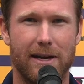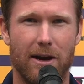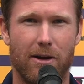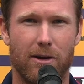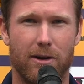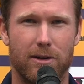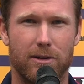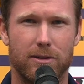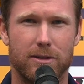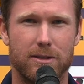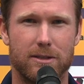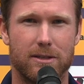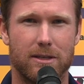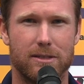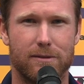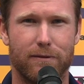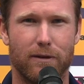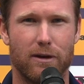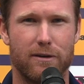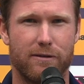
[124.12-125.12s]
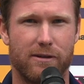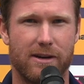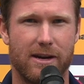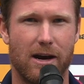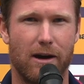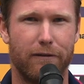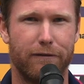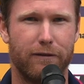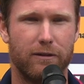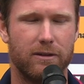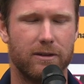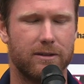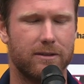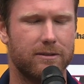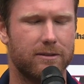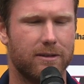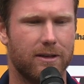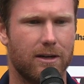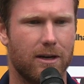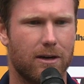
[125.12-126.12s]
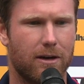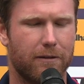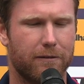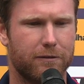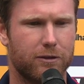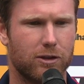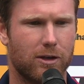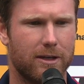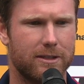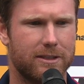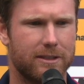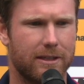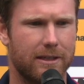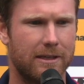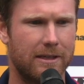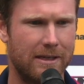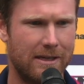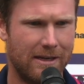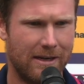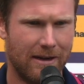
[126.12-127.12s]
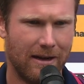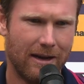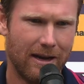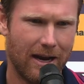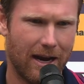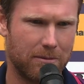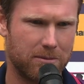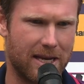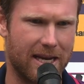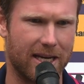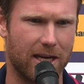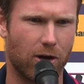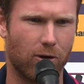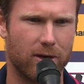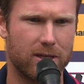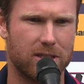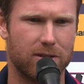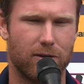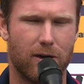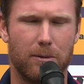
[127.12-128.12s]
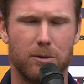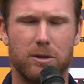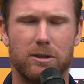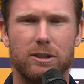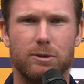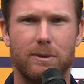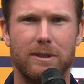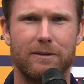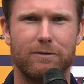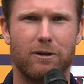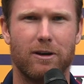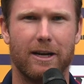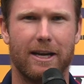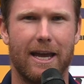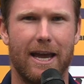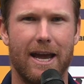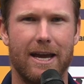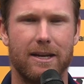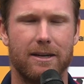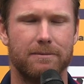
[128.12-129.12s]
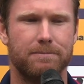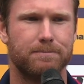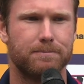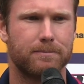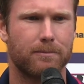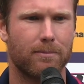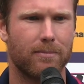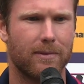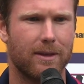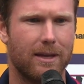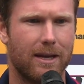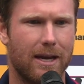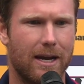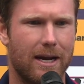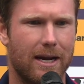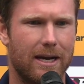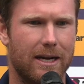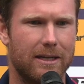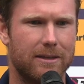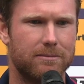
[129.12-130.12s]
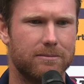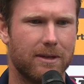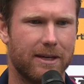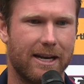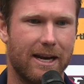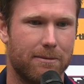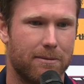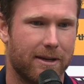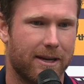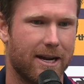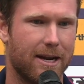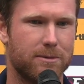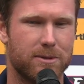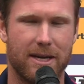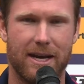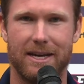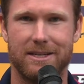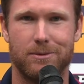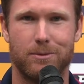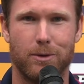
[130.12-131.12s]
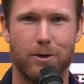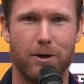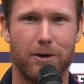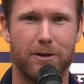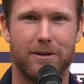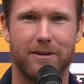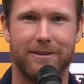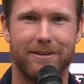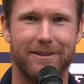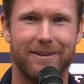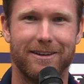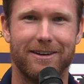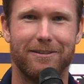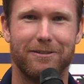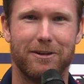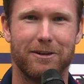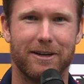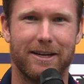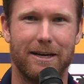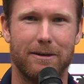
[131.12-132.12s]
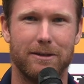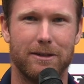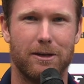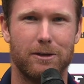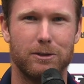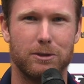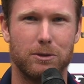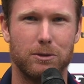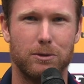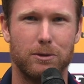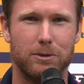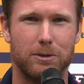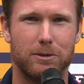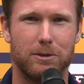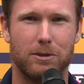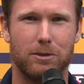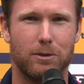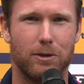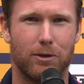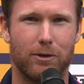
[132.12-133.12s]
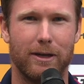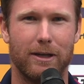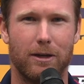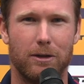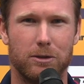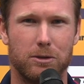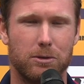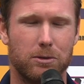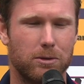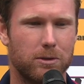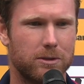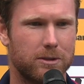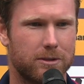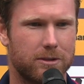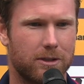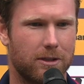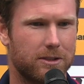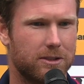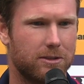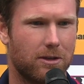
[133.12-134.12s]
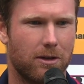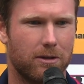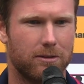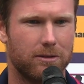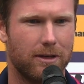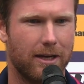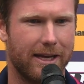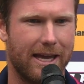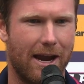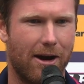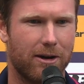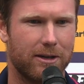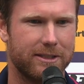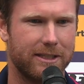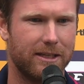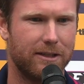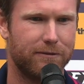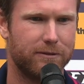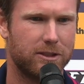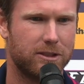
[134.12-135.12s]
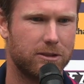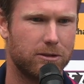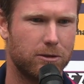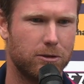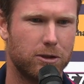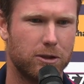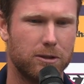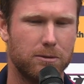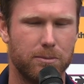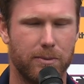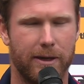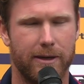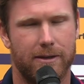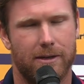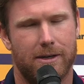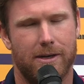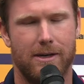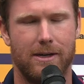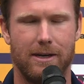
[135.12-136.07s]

aerial is very, very helpful. And I've tried to take aggressive options whenever I can. And a couple of games it hasn't worked. I've got a couple of low scores, or 2 or 3 low scores, so it's not a guaranteed solution, but